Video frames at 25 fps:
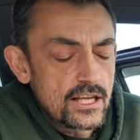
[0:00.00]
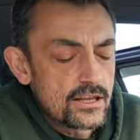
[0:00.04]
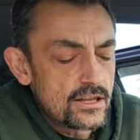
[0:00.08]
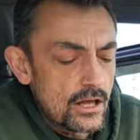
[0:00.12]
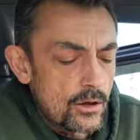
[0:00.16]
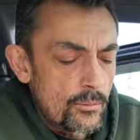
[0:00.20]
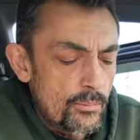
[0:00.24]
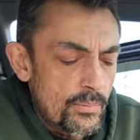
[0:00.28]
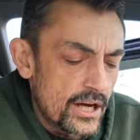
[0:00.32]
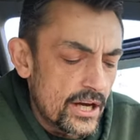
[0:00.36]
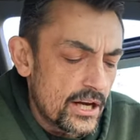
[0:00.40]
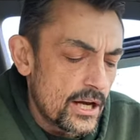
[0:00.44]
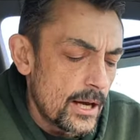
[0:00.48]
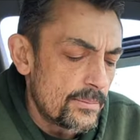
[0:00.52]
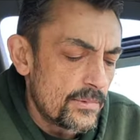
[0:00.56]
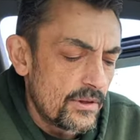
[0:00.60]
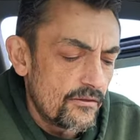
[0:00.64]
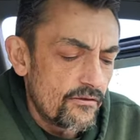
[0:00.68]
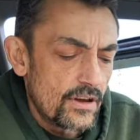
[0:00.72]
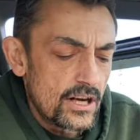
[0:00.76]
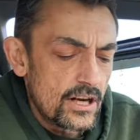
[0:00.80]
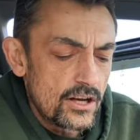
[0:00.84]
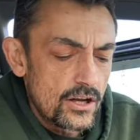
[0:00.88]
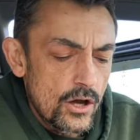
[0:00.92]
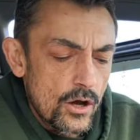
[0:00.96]
They'll pick up the
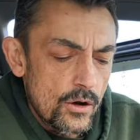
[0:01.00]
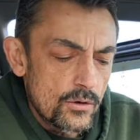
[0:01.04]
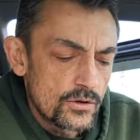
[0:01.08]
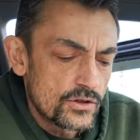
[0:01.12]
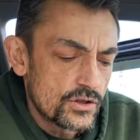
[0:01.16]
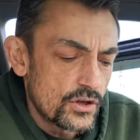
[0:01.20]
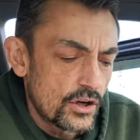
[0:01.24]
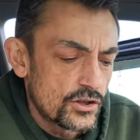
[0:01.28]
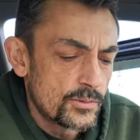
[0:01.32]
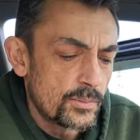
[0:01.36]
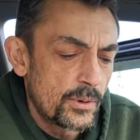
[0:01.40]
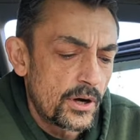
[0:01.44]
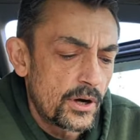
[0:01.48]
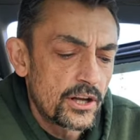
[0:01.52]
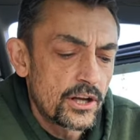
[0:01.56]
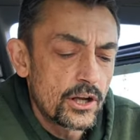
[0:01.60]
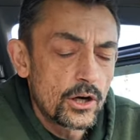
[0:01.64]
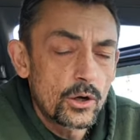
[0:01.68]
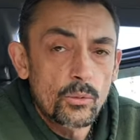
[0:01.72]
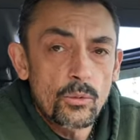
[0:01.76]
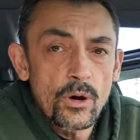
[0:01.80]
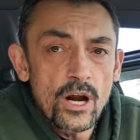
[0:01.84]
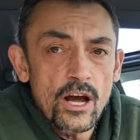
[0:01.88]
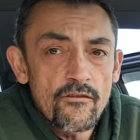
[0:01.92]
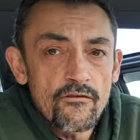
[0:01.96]
video and start spreading it
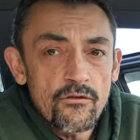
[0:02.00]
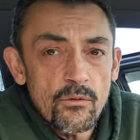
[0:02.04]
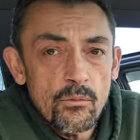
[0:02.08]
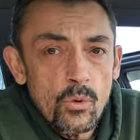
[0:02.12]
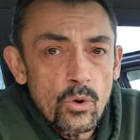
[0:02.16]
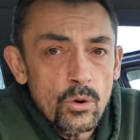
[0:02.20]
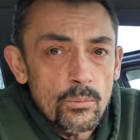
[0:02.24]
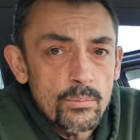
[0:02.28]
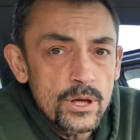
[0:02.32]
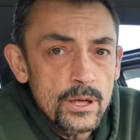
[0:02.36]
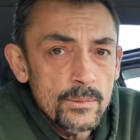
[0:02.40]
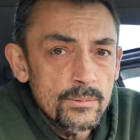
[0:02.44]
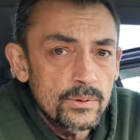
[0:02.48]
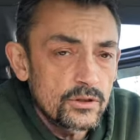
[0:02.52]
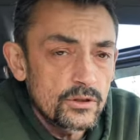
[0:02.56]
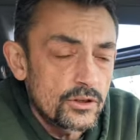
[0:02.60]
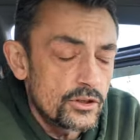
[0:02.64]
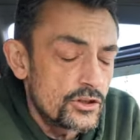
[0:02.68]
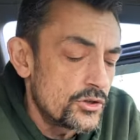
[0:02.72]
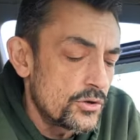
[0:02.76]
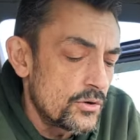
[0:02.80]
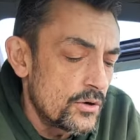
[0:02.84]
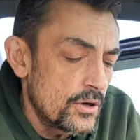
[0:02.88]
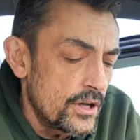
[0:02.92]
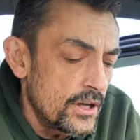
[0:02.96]
around for more people to
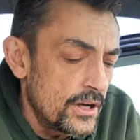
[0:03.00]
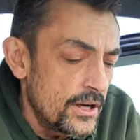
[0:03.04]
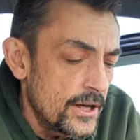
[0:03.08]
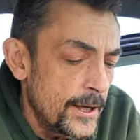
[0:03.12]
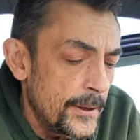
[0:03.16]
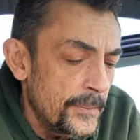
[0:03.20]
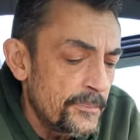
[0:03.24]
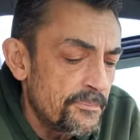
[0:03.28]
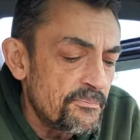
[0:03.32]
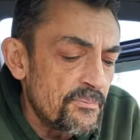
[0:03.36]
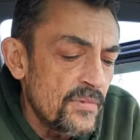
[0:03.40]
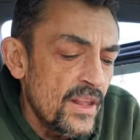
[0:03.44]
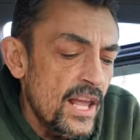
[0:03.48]
join in.